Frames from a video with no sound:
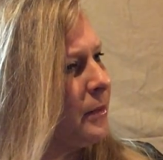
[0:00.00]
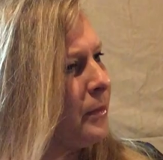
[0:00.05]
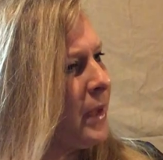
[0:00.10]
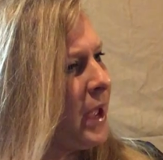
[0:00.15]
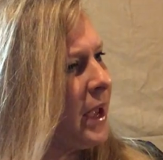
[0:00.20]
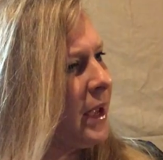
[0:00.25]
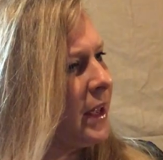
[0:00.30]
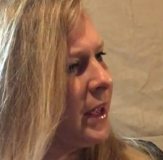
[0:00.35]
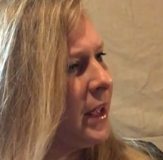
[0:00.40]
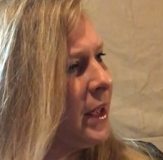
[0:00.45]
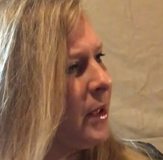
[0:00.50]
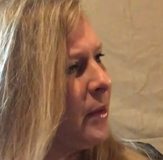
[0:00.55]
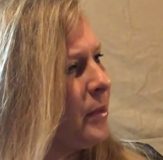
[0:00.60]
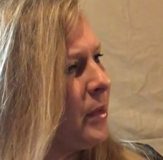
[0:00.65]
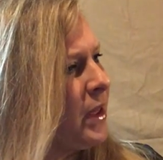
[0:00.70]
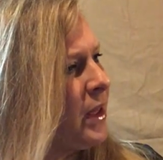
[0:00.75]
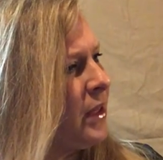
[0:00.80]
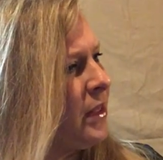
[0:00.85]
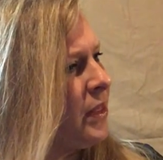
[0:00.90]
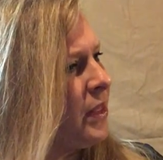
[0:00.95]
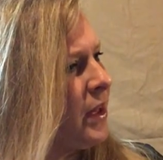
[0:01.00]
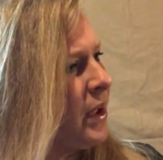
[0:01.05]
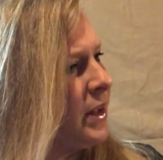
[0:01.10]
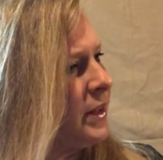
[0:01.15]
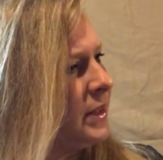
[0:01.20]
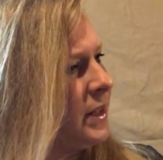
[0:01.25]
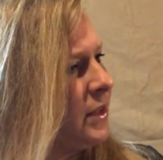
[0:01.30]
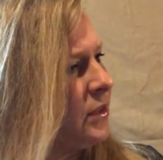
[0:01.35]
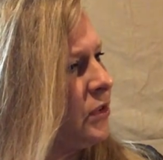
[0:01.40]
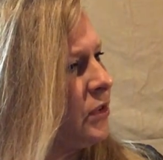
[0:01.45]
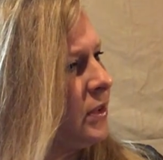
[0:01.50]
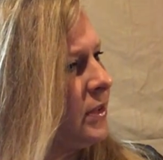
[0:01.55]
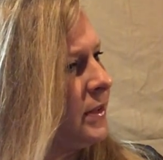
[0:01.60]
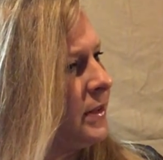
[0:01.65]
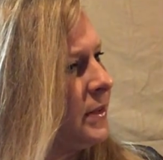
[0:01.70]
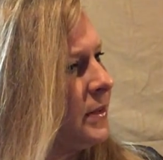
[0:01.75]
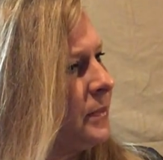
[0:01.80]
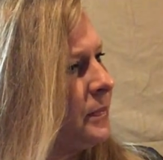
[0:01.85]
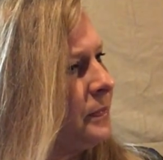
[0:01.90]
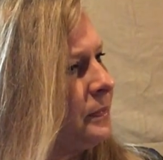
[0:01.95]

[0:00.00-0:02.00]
back, hip, and thigh tensions.